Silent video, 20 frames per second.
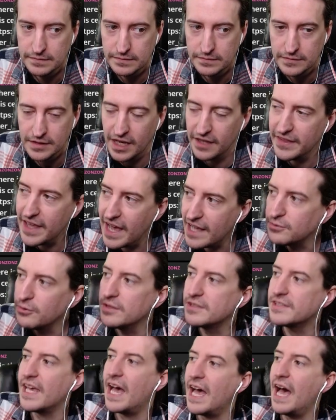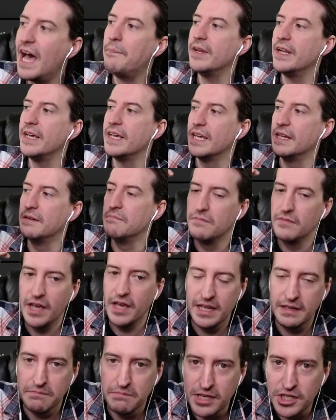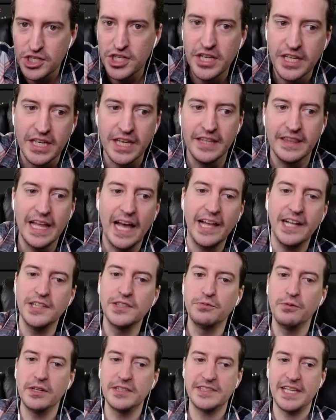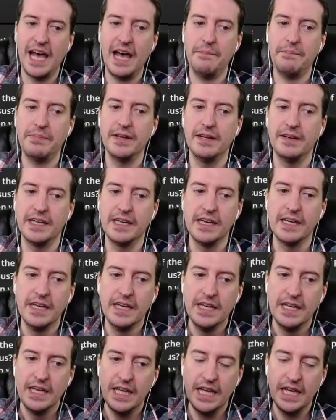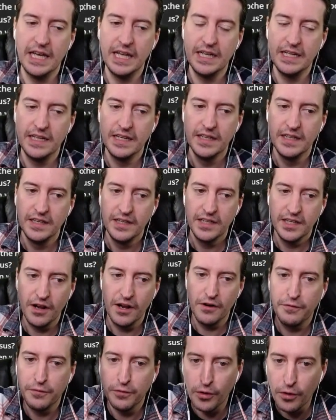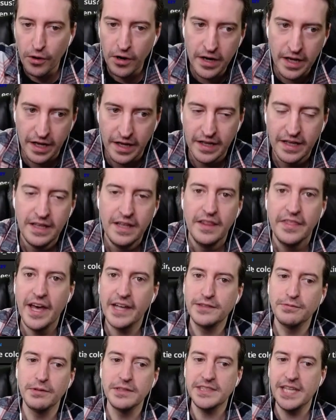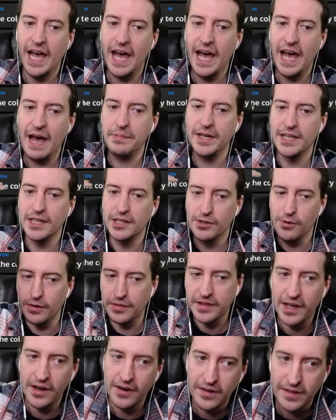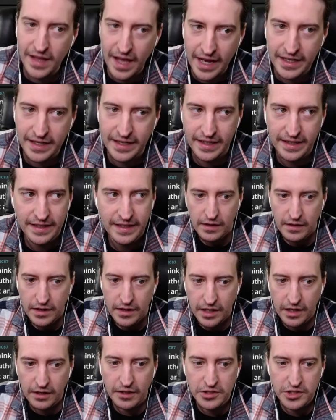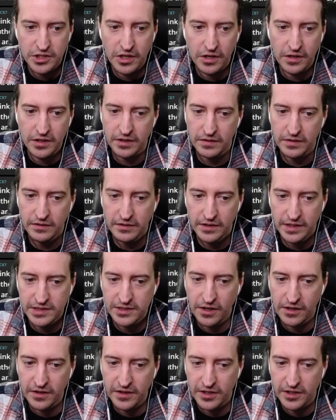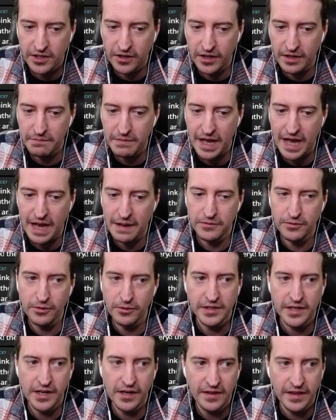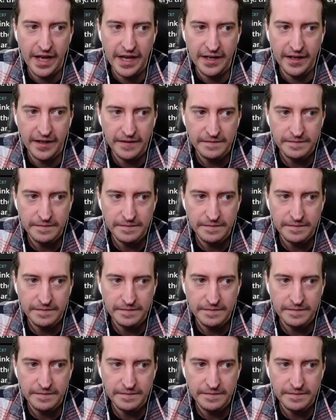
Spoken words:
And that's what's happening in Michigan. That is what's happening in, you know, Florida. That's what's happening in North Carolina. Here, I'll show you. Let's go to the current map, North Carolina.